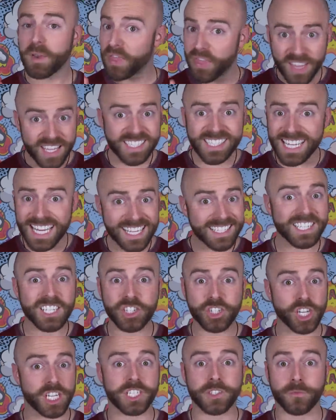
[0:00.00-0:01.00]
But this
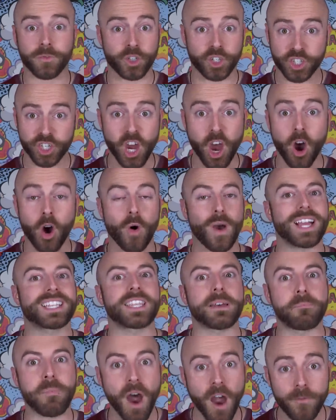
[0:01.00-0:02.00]
isn't just for show, as
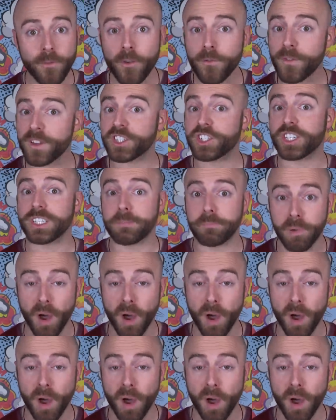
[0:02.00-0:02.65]
the pufferfish's